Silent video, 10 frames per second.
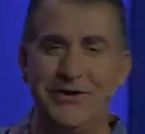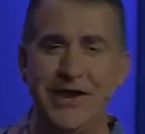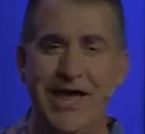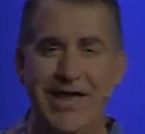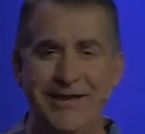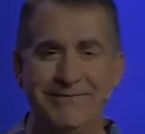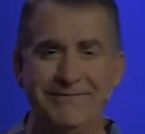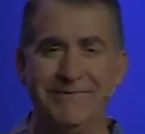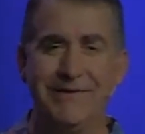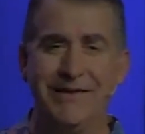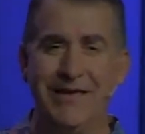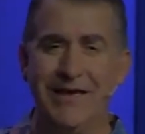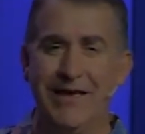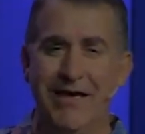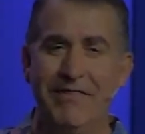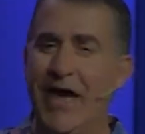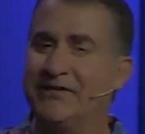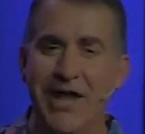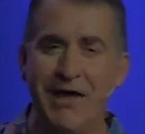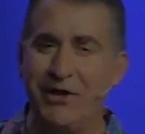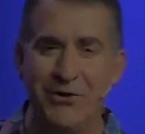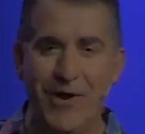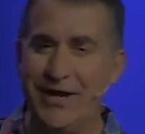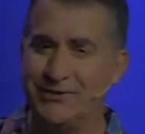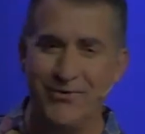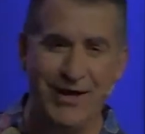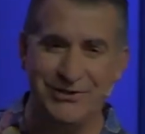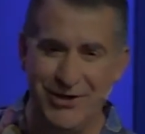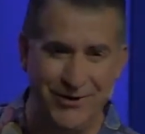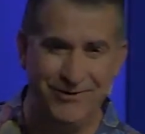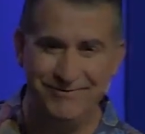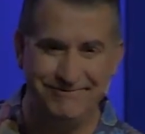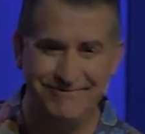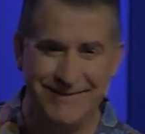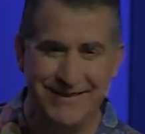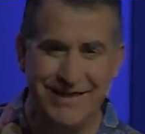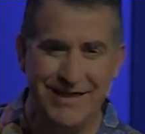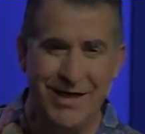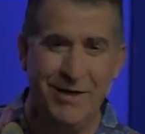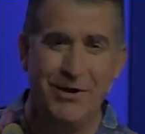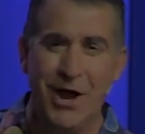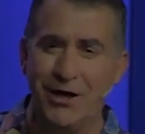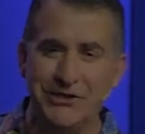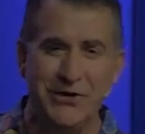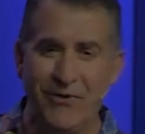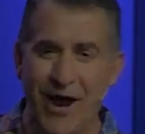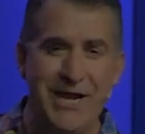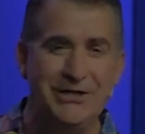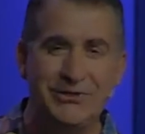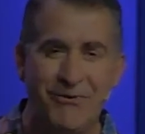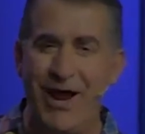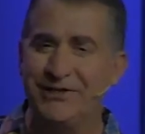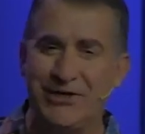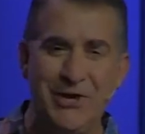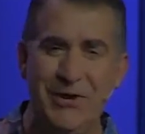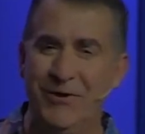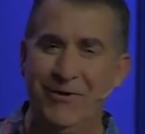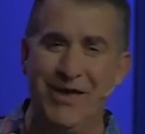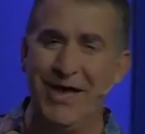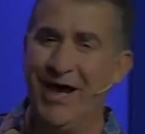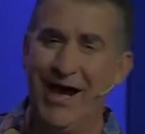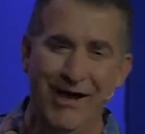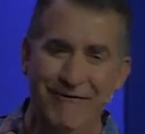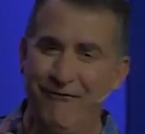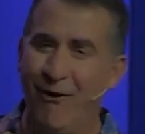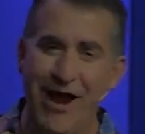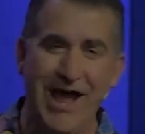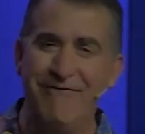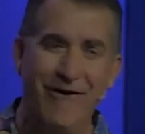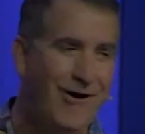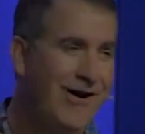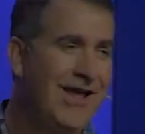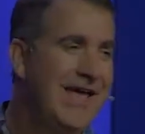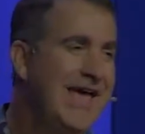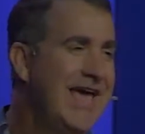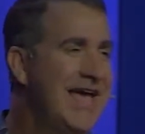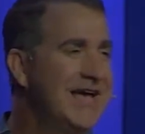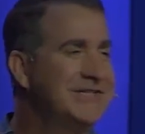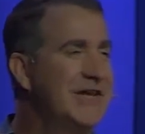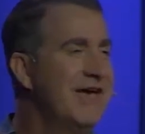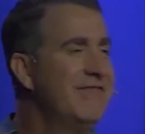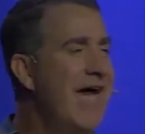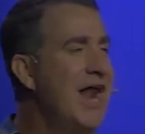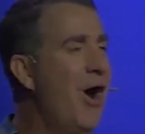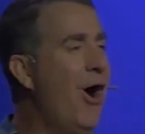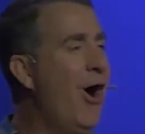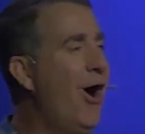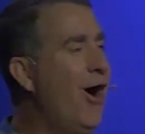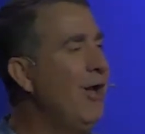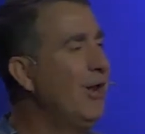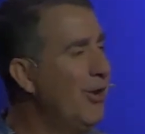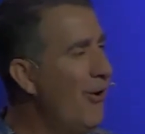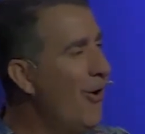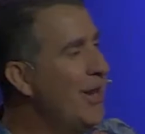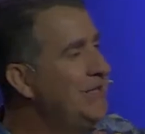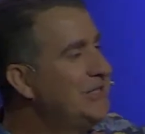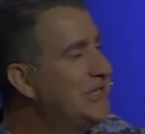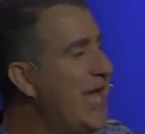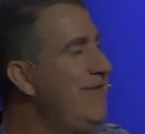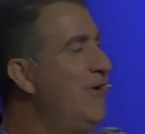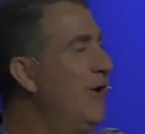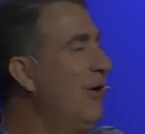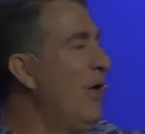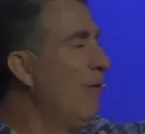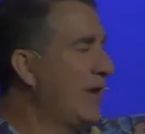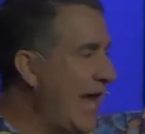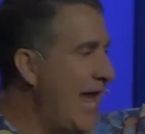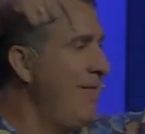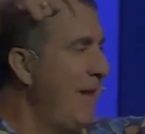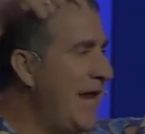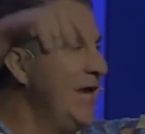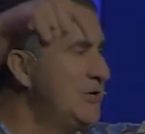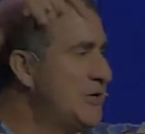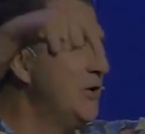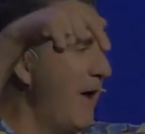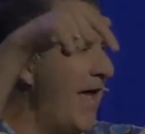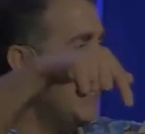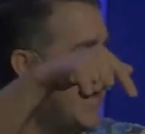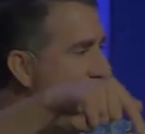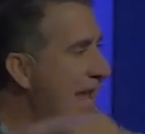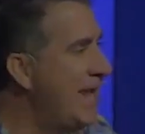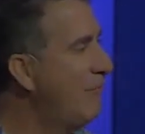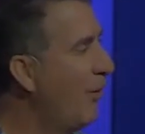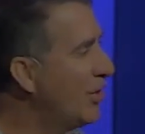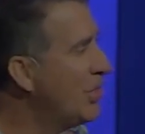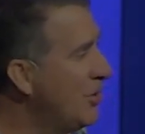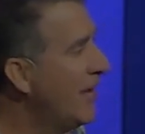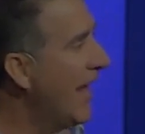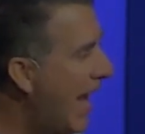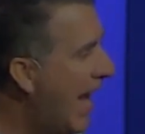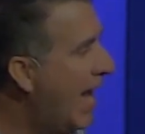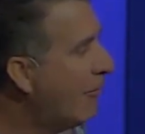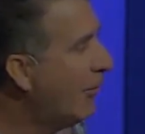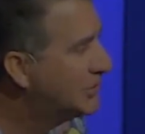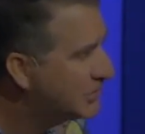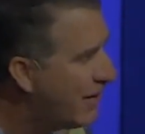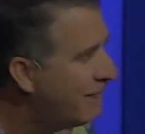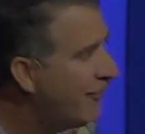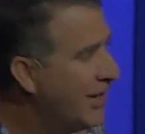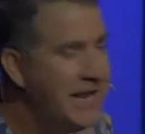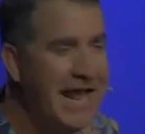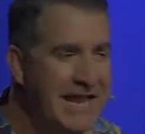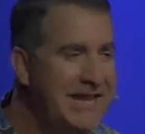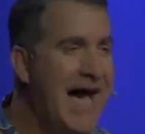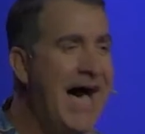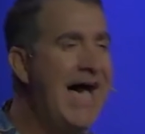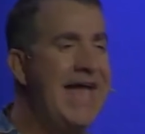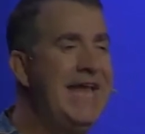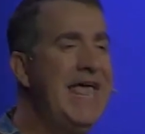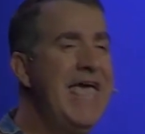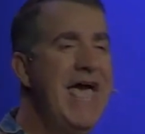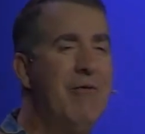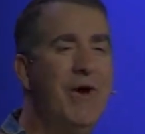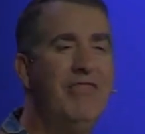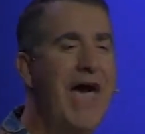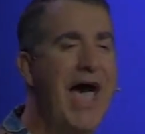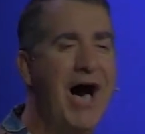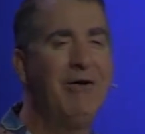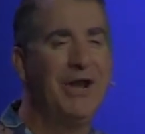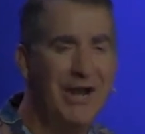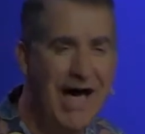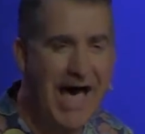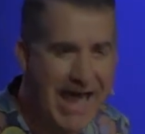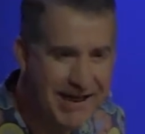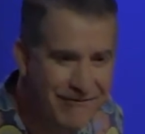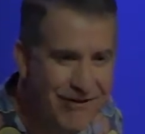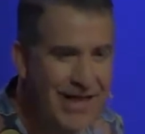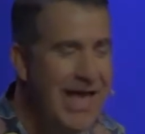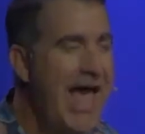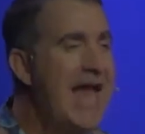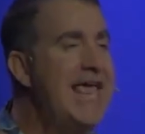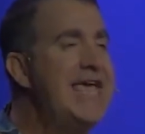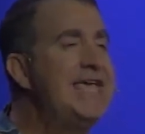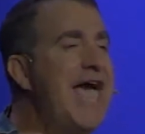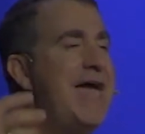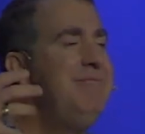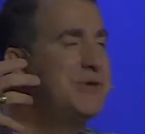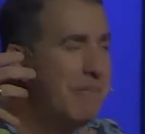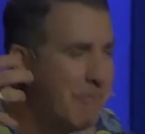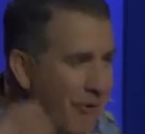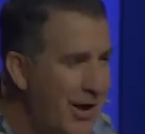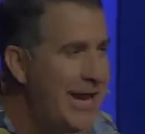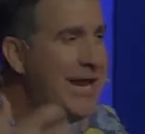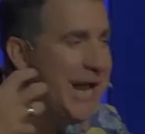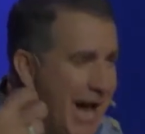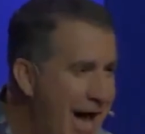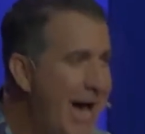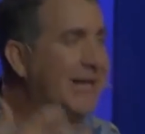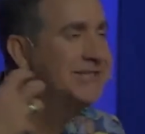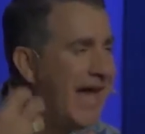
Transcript: today that that's not the greatest rescue because the greatest rescue uh, forever is that our Lord and Savior came into a cave where you and I were suffering and dying without life and He came to bring us